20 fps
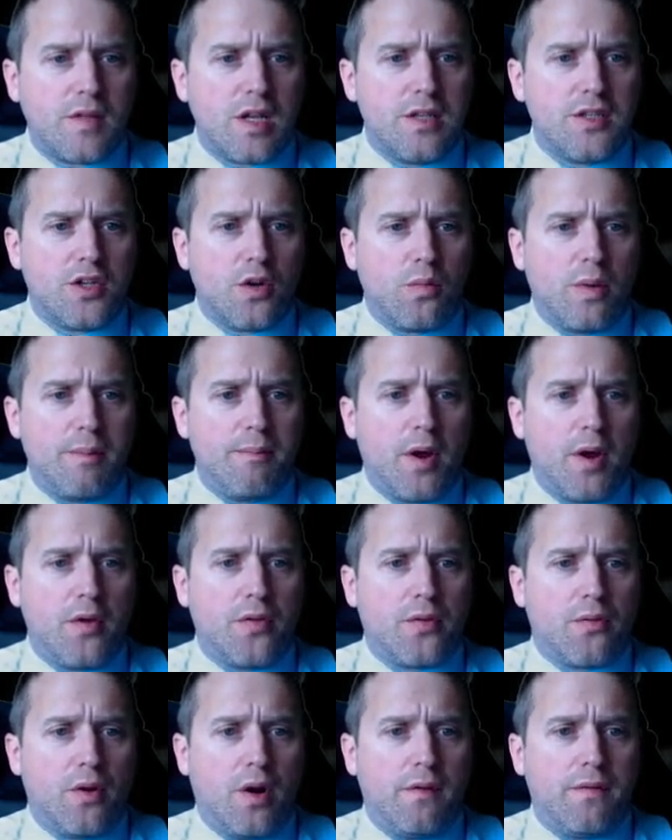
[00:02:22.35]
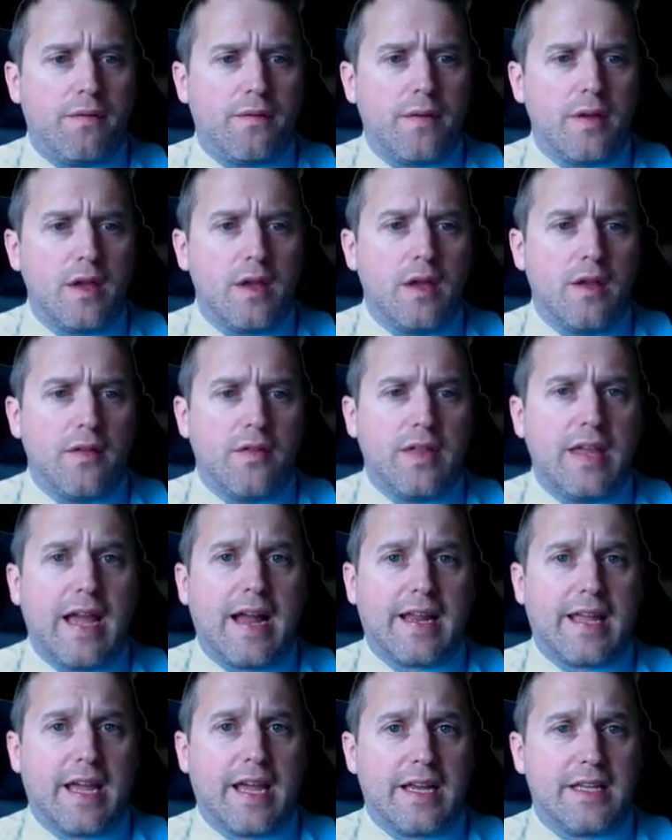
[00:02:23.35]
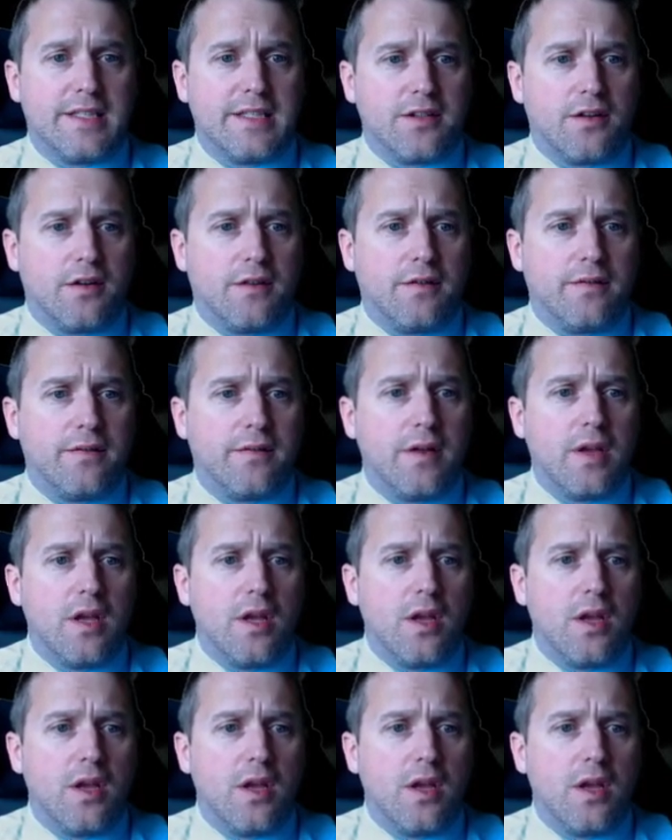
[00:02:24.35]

So when both are off, the AND gate is off.